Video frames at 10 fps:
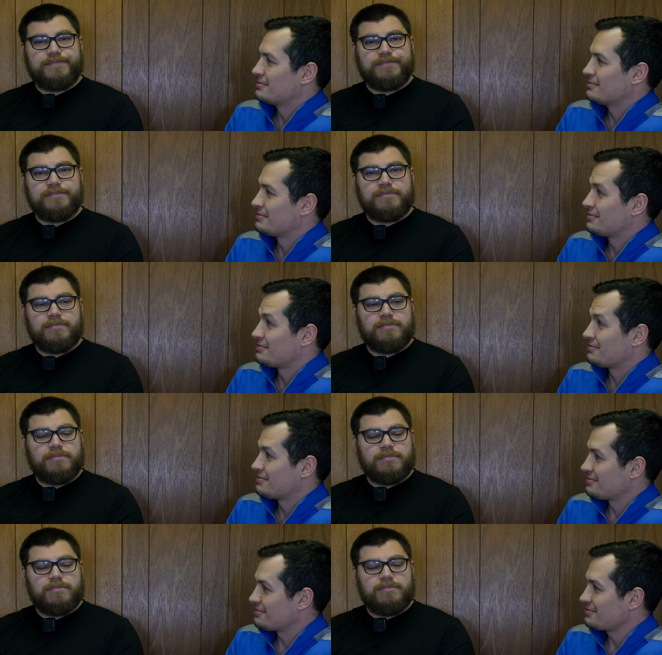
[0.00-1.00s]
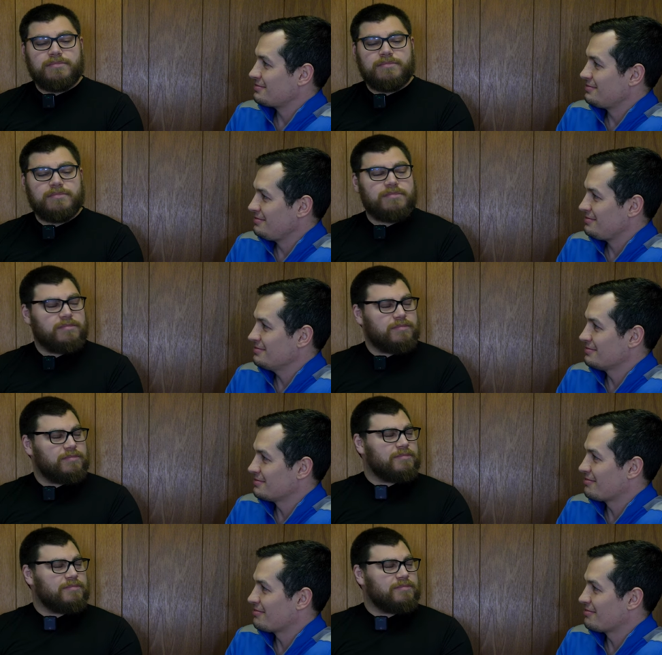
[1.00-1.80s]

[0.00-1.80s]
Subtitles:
(silence)